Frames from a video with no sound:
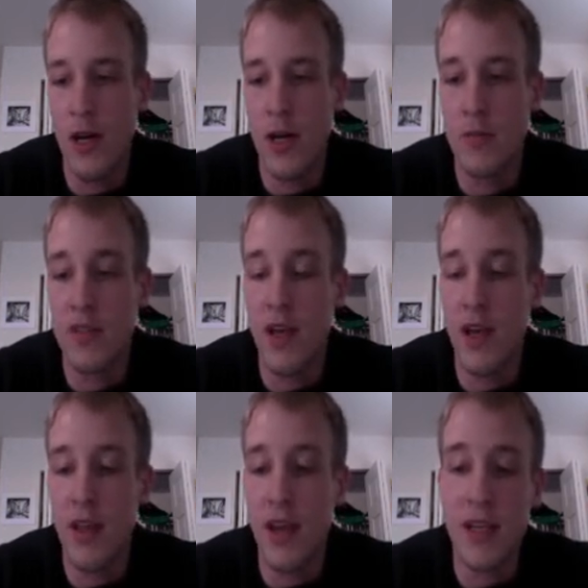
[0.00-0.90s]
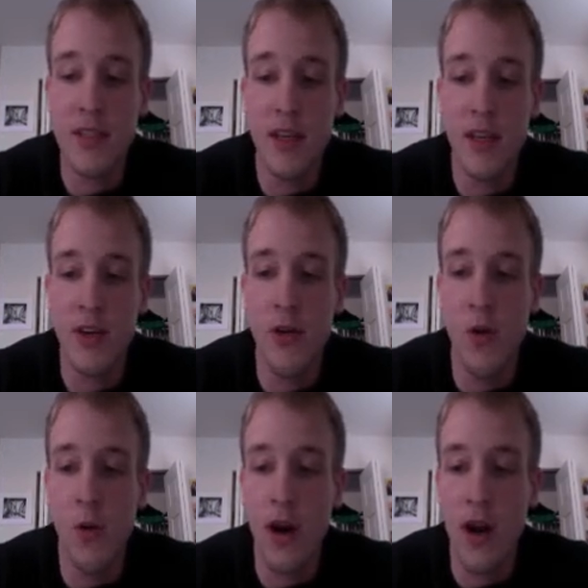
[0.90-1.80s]
say the next day you do a
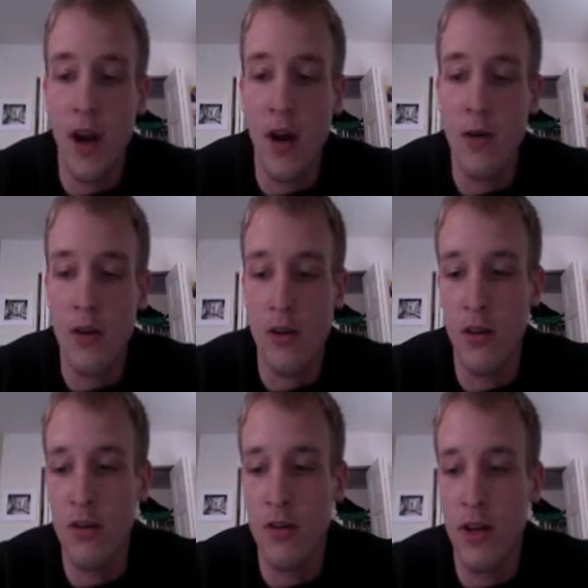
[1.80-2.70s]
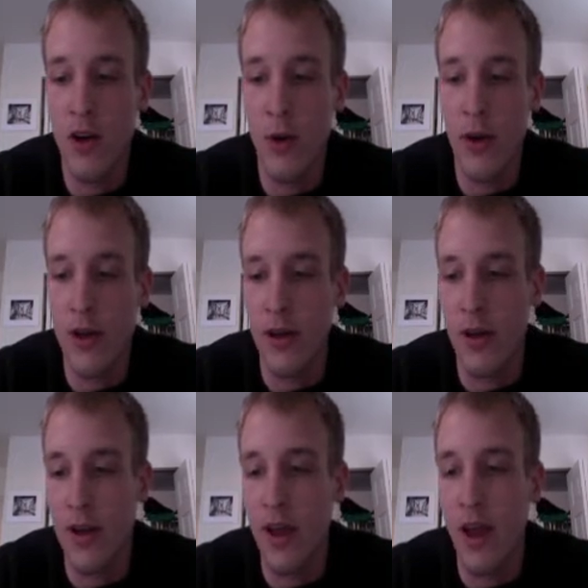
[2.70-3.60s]
workout, you're literally going a
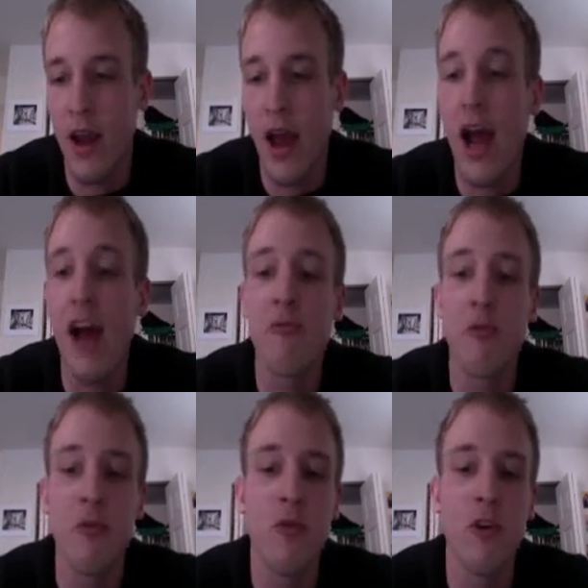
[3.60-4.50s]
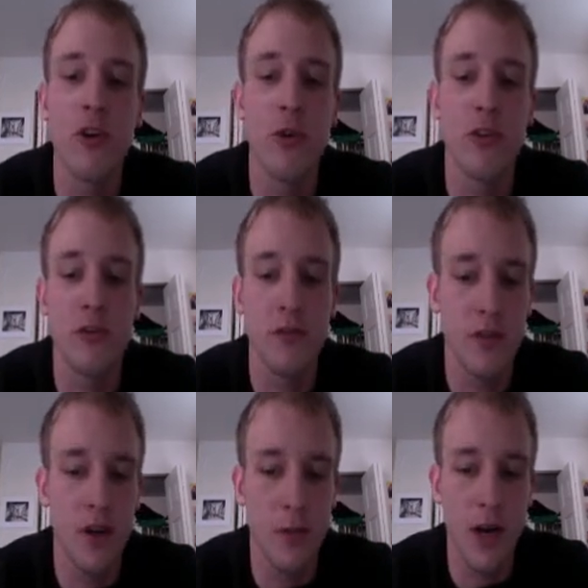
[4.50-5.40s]
day and a half before you introduce
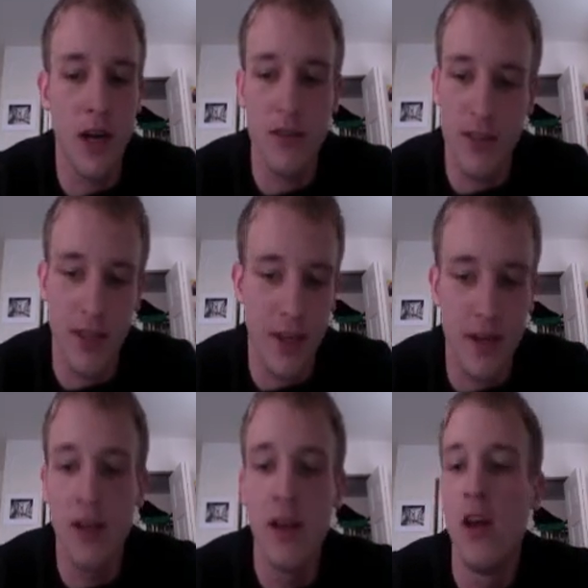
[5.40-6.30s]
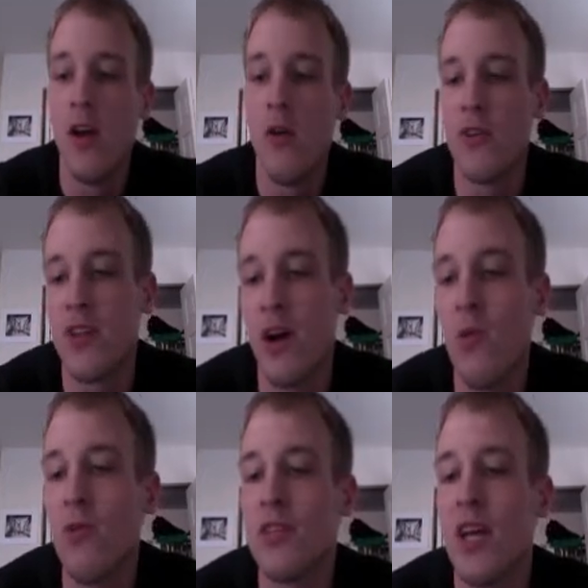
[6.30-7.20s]
carbohydrates again, which that
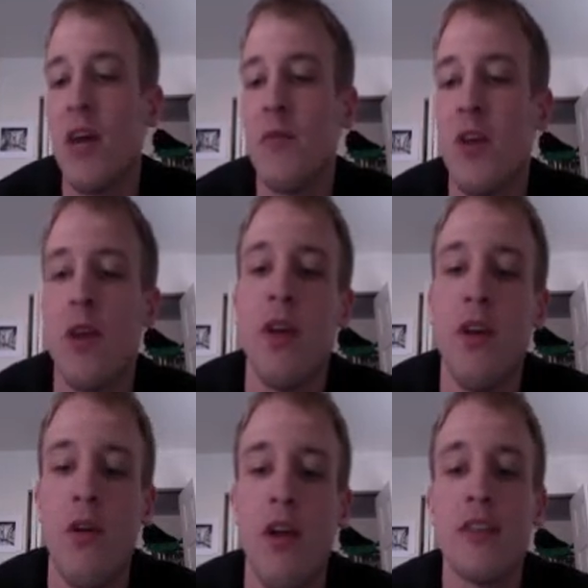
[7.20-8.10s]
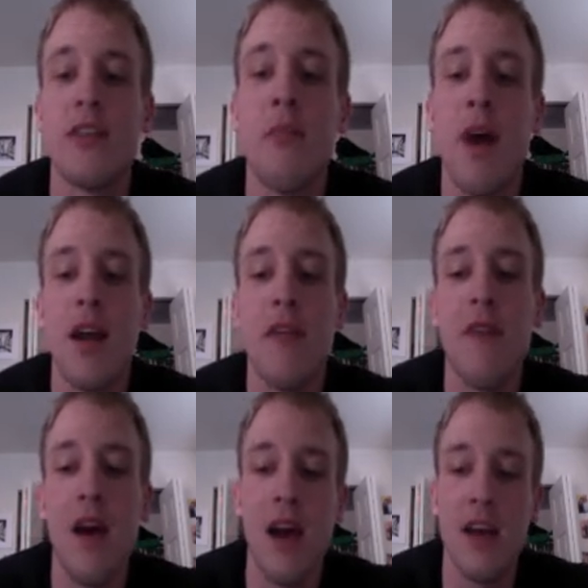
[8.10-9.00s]
whole time you're going to be utilizing body
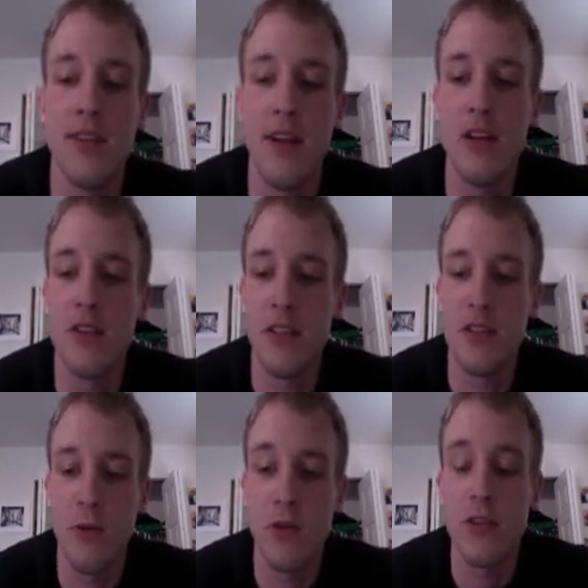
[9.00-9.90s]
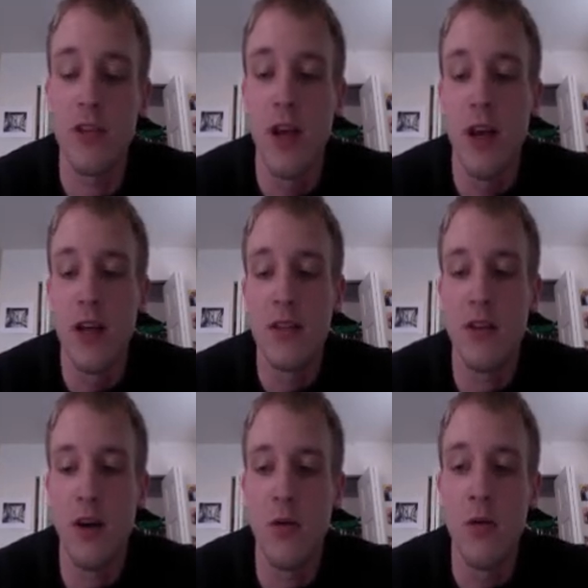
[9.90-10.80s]
fat as an energy source.
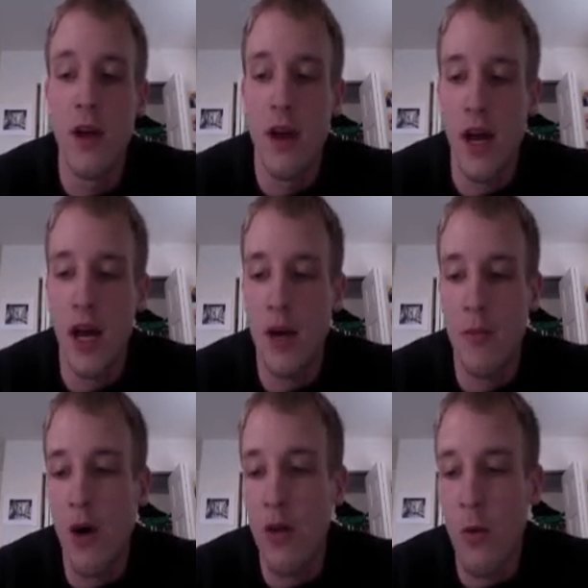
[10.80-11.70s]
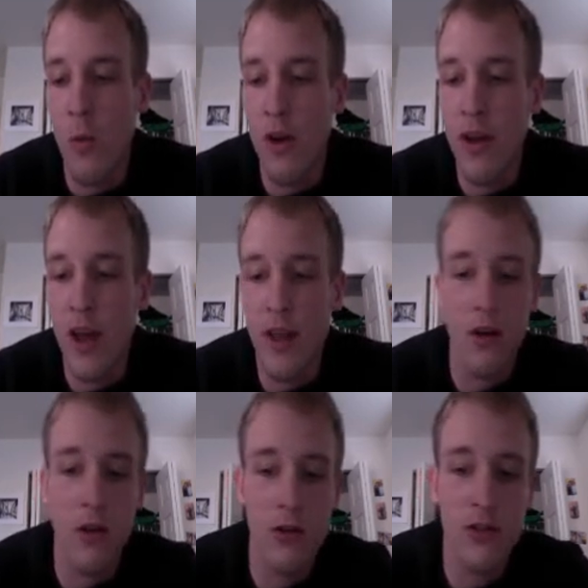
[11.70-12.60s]
So although one day they're
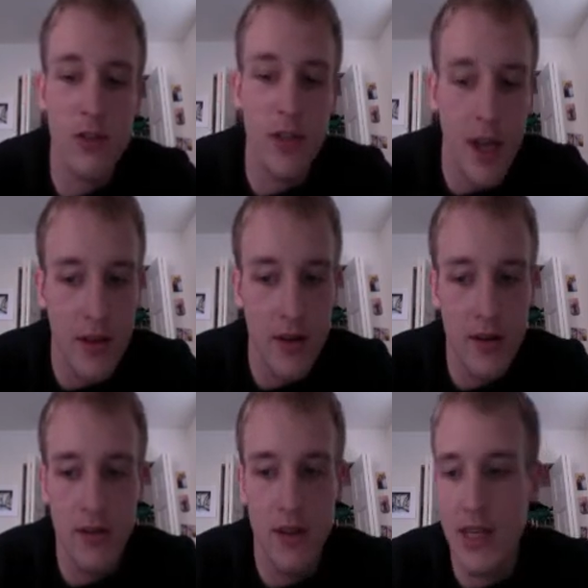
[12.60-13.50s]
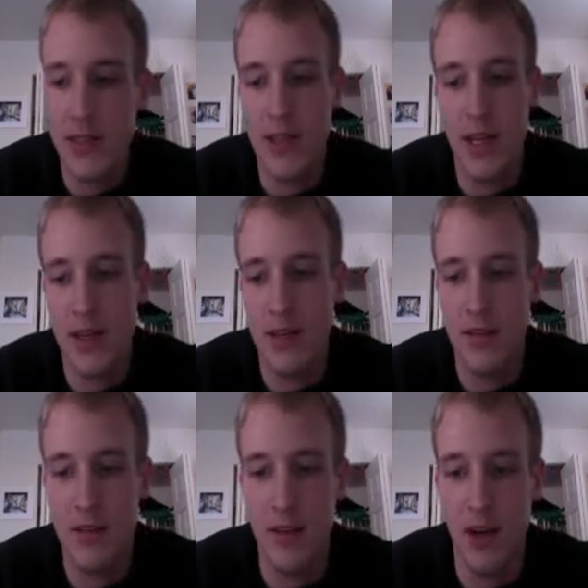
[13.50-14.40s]
closer together, the next day
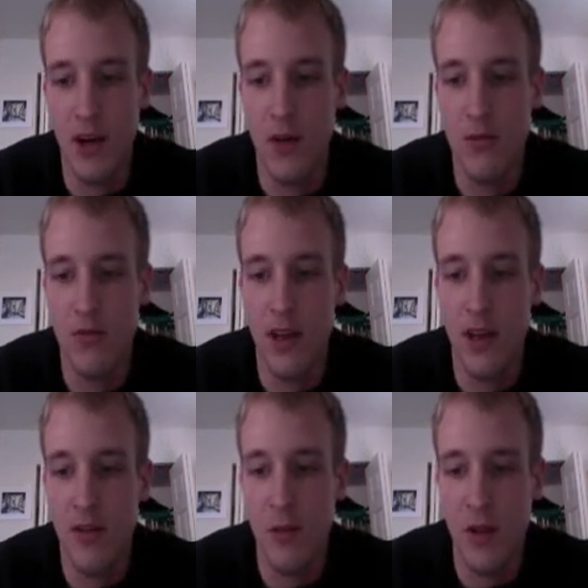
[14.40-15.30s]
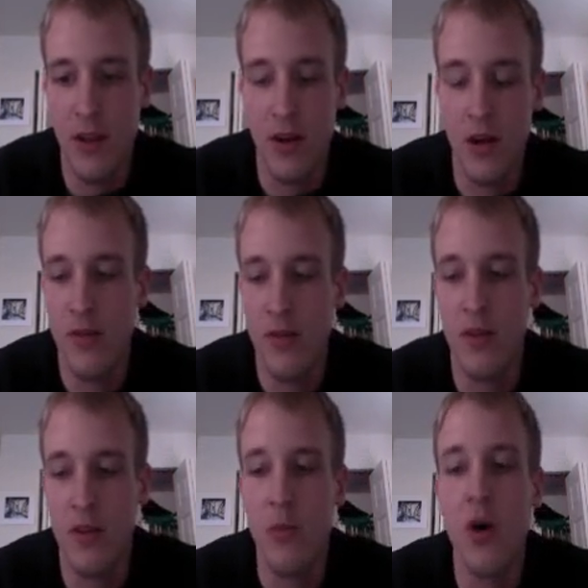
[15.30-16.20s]
inevitably they're going to be
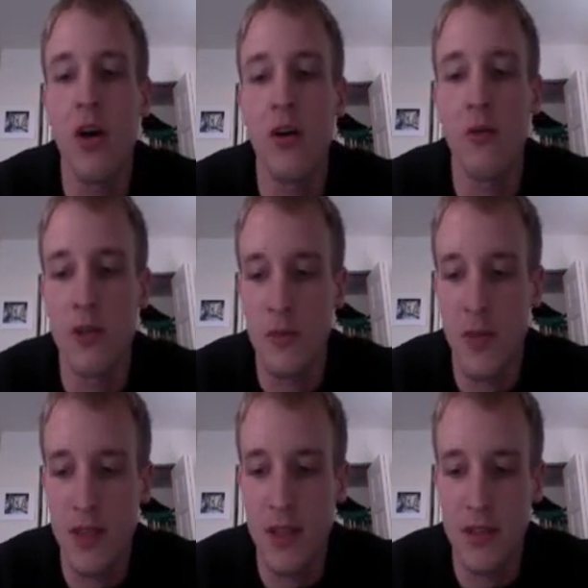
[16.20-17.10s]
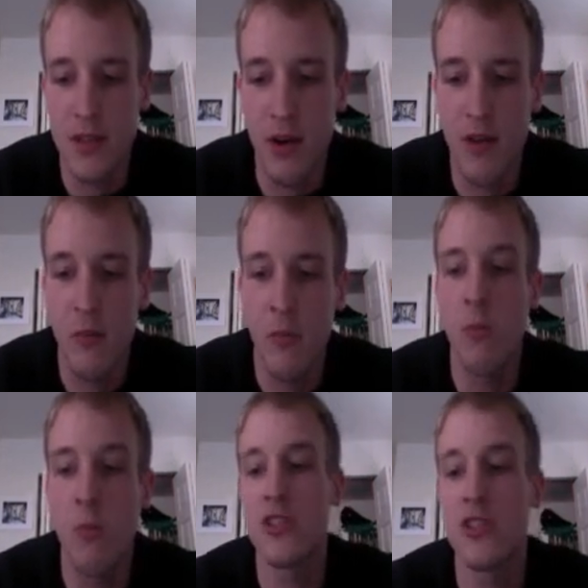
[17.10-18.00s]
further apart, which means you have a much